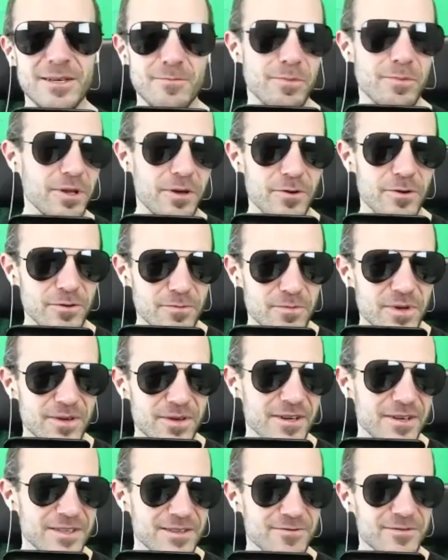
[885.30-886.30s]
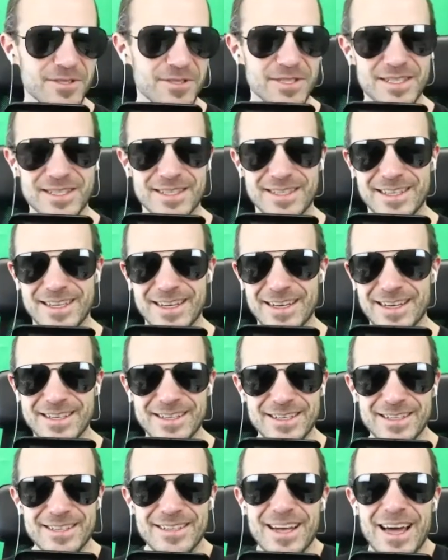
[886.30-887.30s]
blown because of just
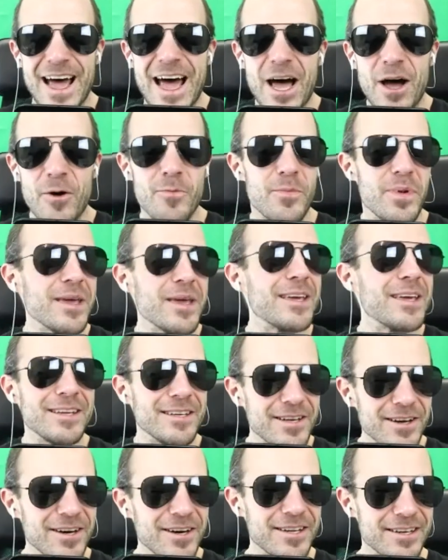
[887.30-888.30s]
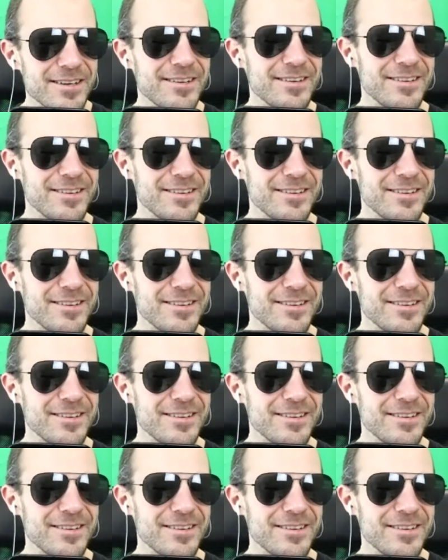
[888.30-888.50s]
how big it got.